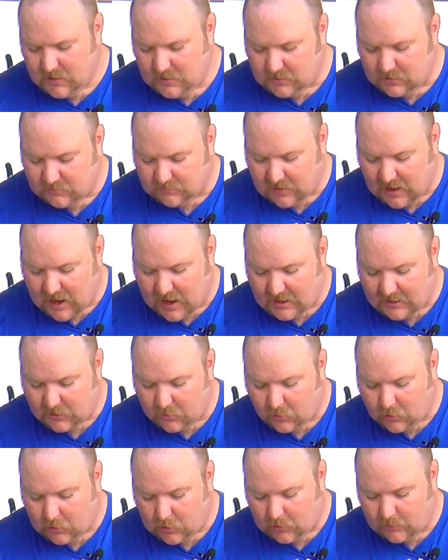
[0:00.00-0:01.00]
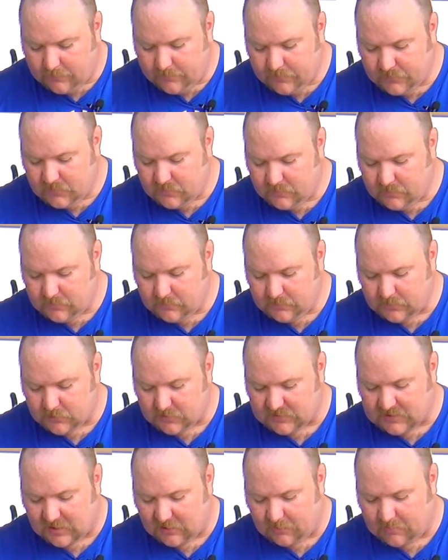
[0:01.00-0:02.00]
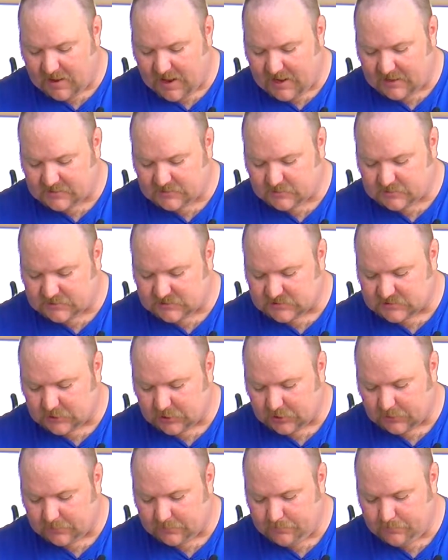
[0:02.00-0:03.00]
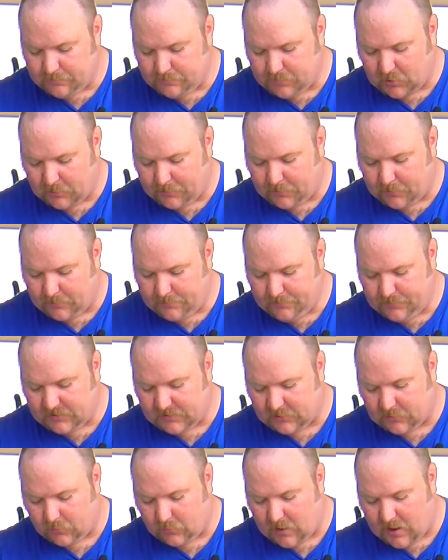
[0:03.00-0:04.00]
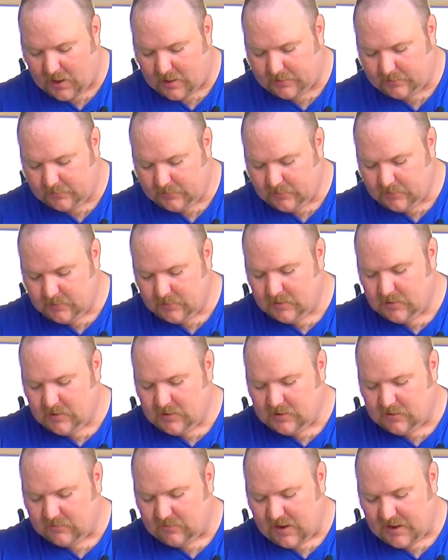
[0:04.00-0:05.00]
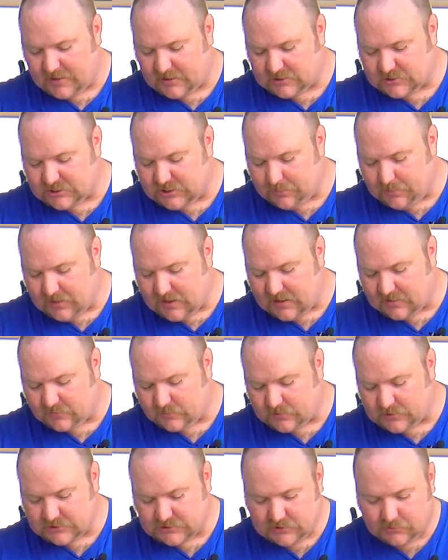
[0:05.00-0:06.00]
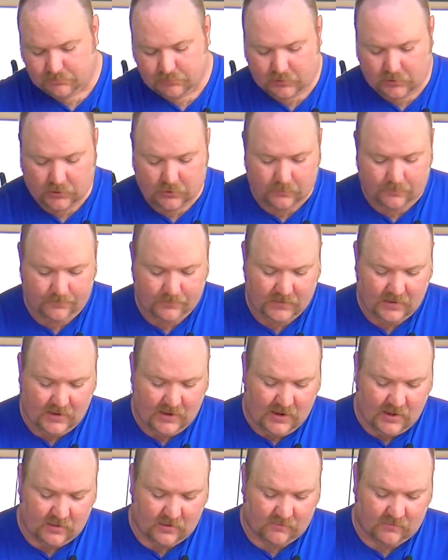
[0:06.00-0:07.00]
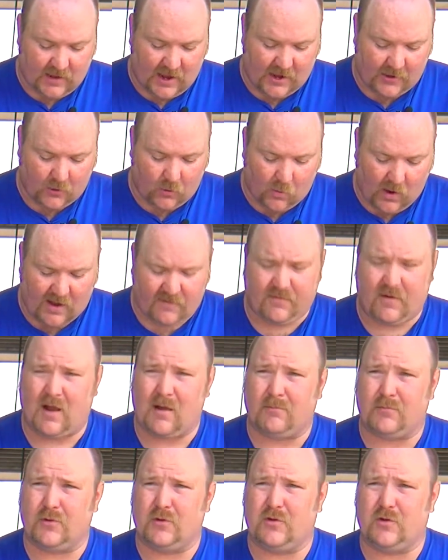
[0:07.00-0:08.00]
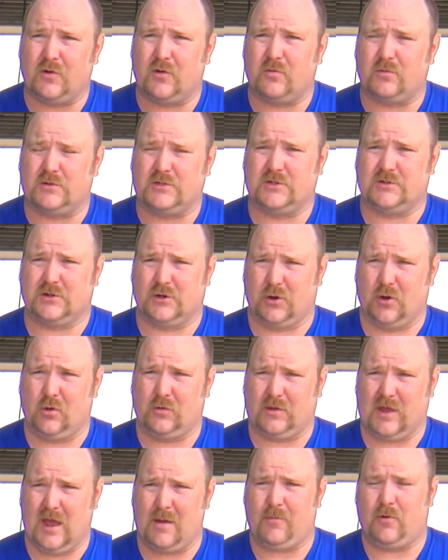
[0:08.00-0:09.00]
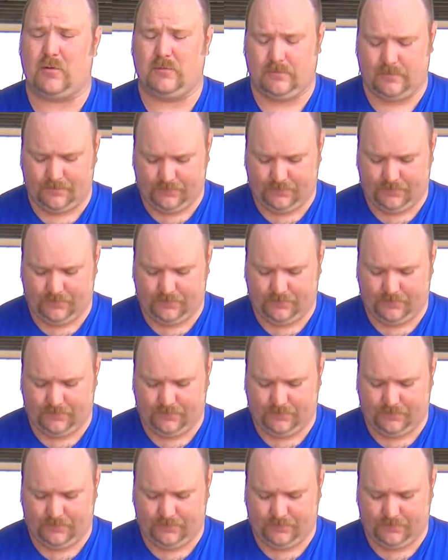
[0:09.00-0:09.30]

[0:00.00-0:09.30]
You've got your telematics, which is your purple and your red. You got your GPS, which is your blue. And you've got your Wi-Fi and Bluetooth, which is your gold cable.